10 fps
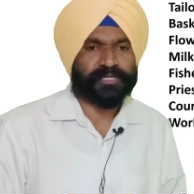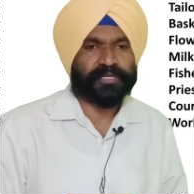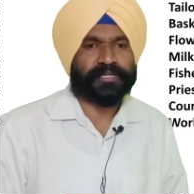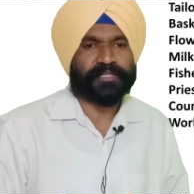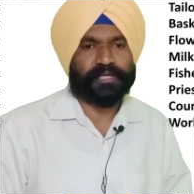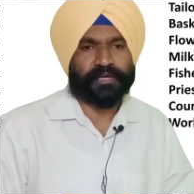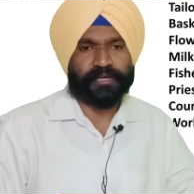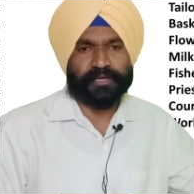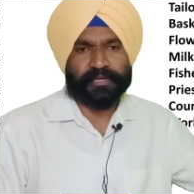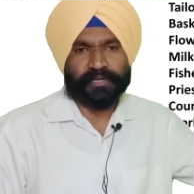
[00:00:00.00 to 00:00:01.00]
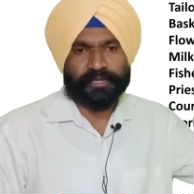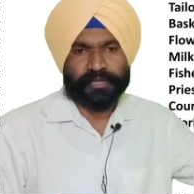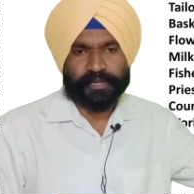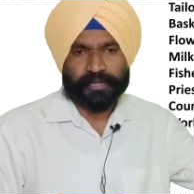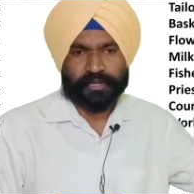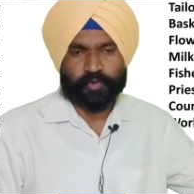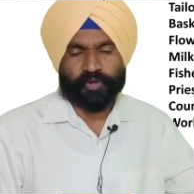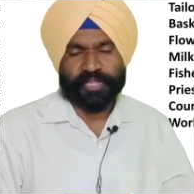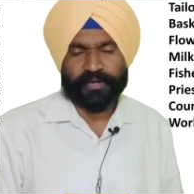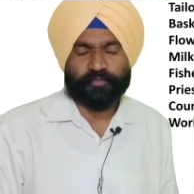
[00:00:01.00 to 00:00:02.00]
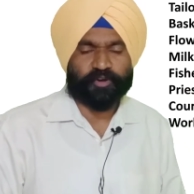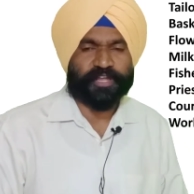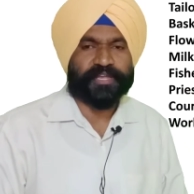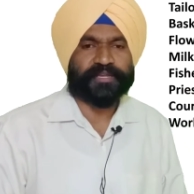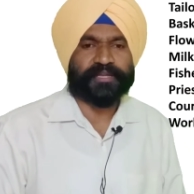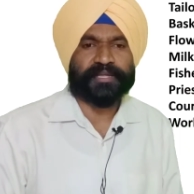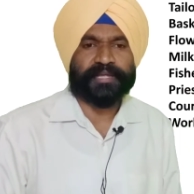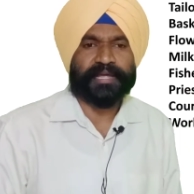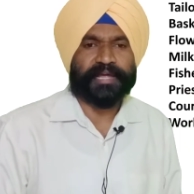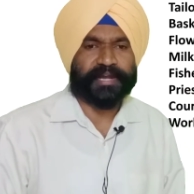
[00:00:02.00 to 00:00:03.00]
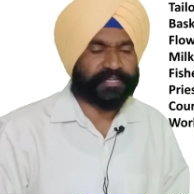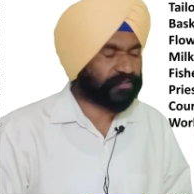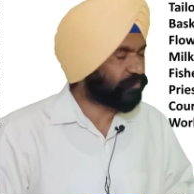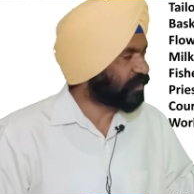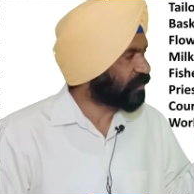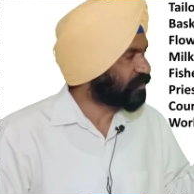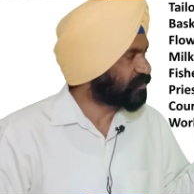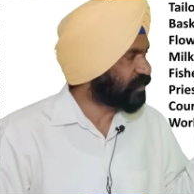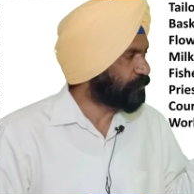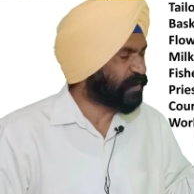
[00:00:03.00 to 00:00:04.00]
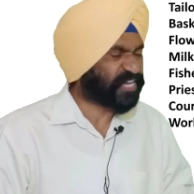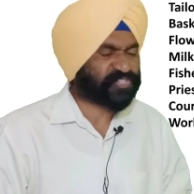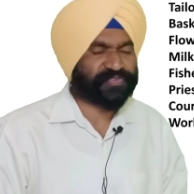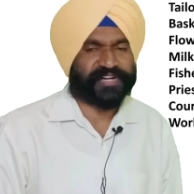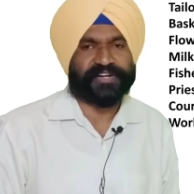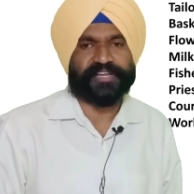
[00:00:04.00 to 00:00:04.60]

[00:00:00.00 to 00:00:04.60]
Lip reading: the courier boy and the workers in a match factory.